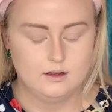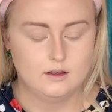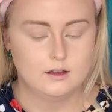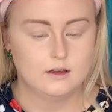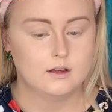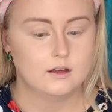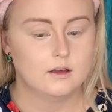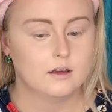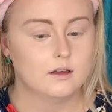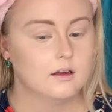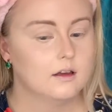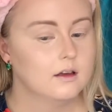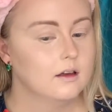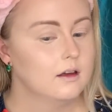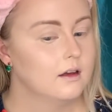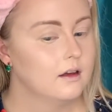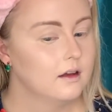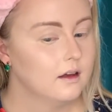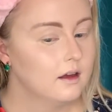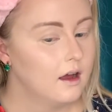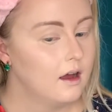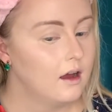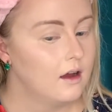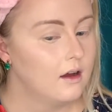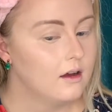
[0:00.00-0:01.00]

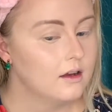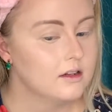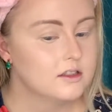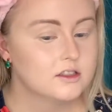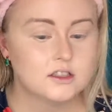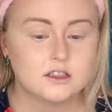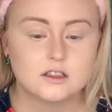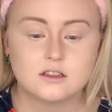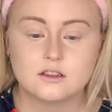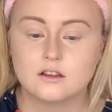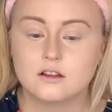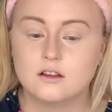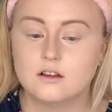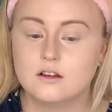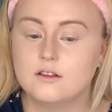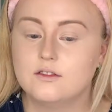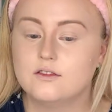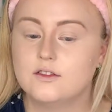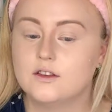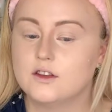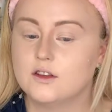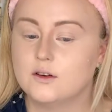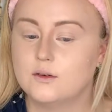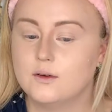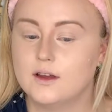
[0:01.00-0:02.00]
I just love
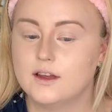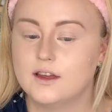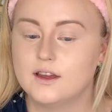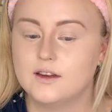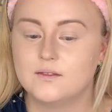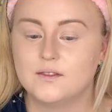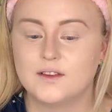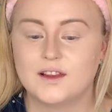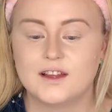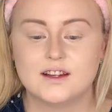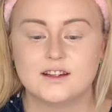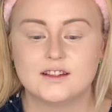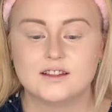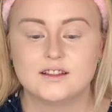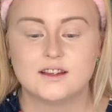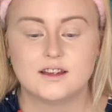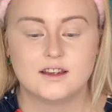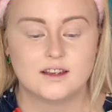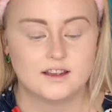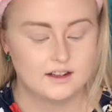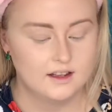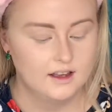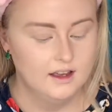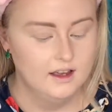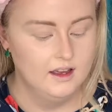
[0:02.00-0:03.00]
the way it
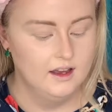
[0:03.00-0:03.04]
blended,